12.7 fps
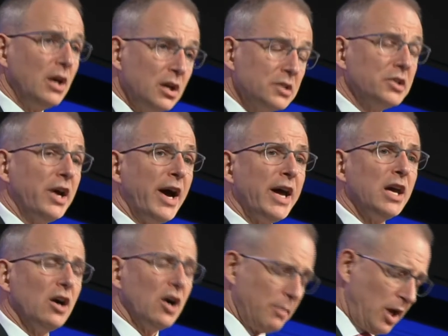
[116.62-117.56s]
Today,
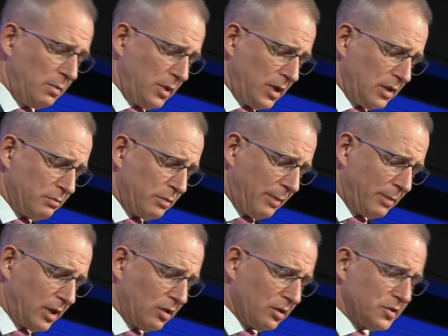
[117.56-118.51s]
I'm opening
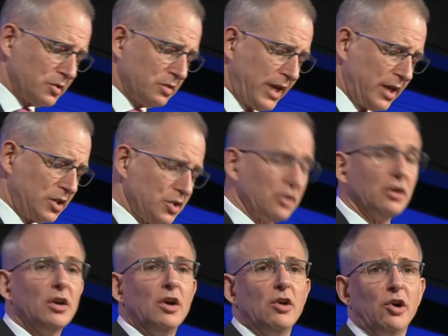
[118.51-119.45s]
public consultation
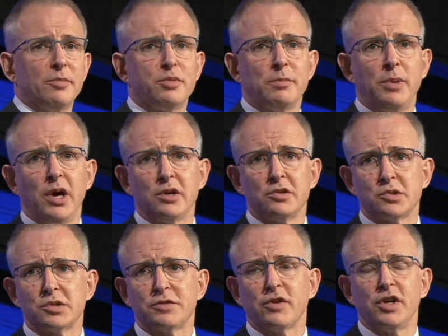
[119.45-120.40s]
on
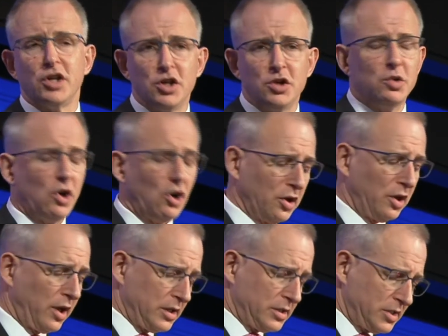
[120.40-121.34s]
proposals for a new
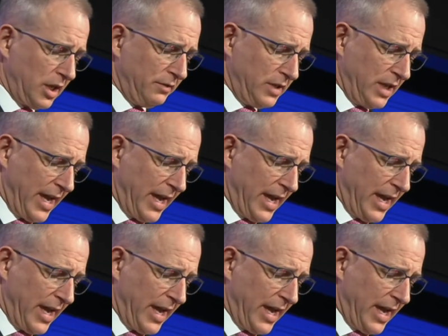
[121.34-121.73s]
Online Safety